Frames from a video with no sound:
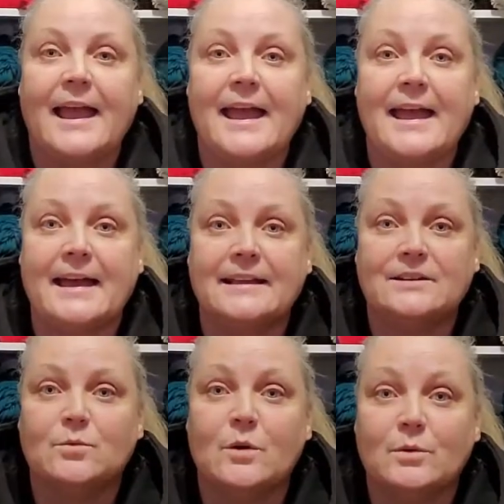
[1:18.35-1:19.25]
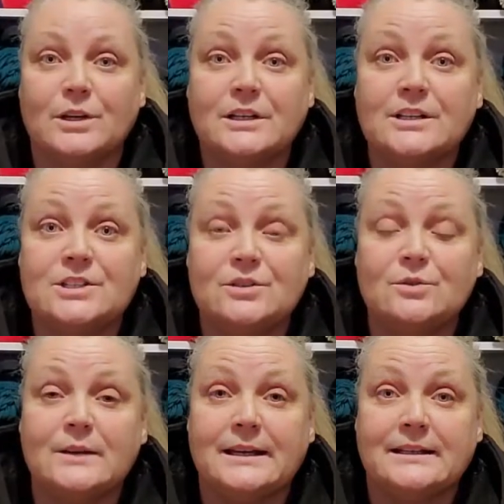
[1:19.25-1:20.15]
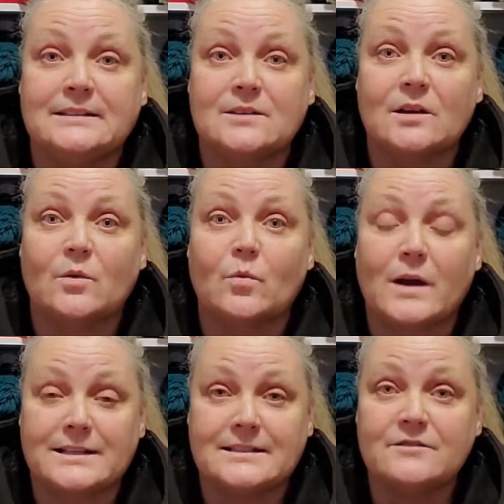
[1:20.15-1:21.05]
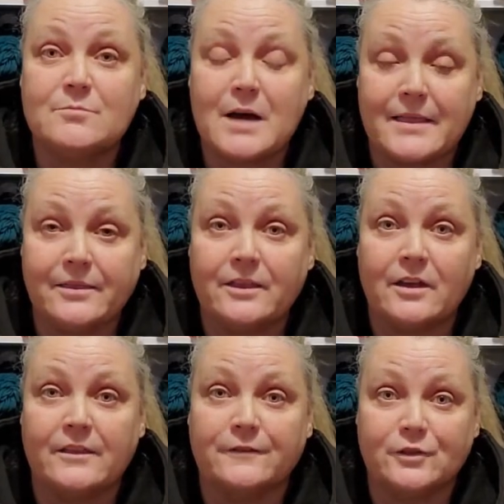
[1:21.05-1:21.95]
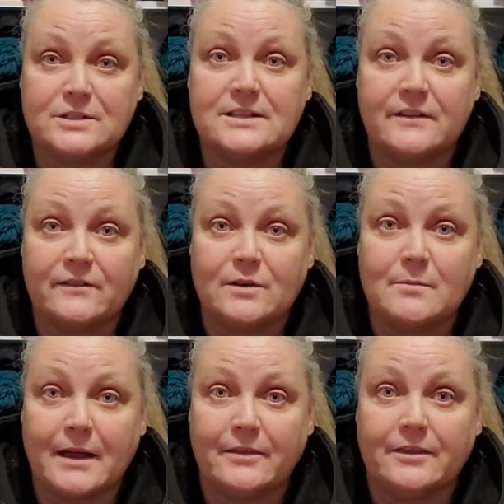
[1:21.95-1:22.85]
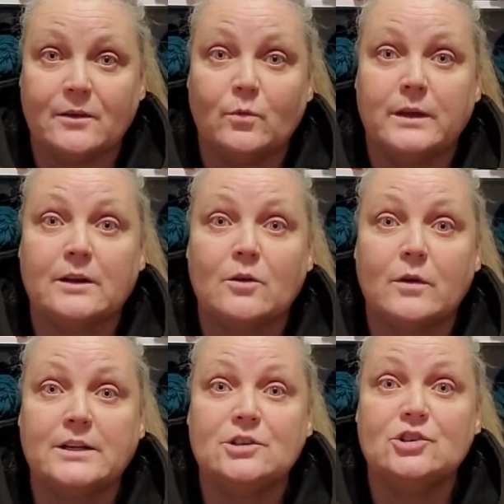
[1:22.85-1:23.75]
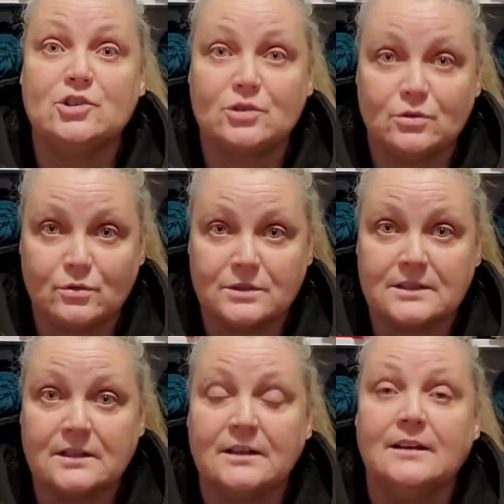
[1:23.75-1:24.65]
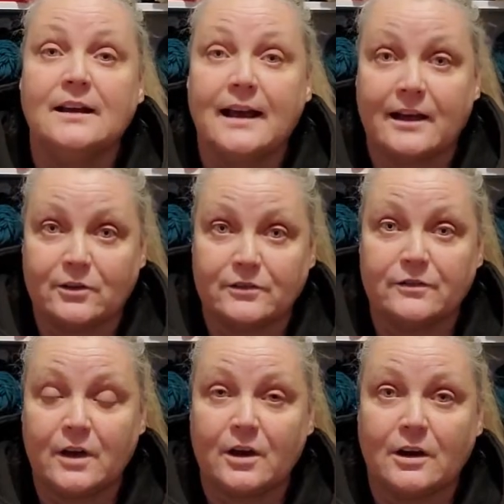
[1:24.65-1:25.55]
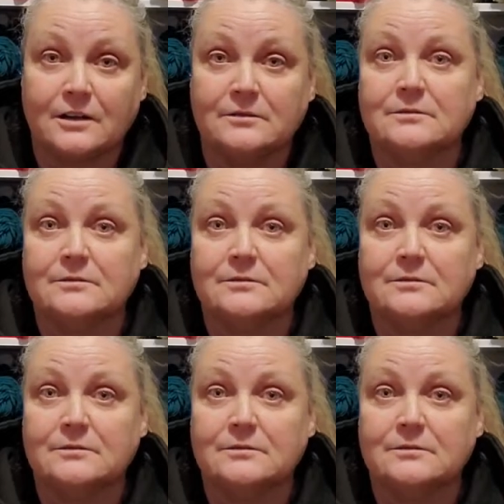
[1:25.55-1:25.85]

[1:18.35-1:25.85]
And what we're going to do is once a month, on the first of every month, we are going to choose out of our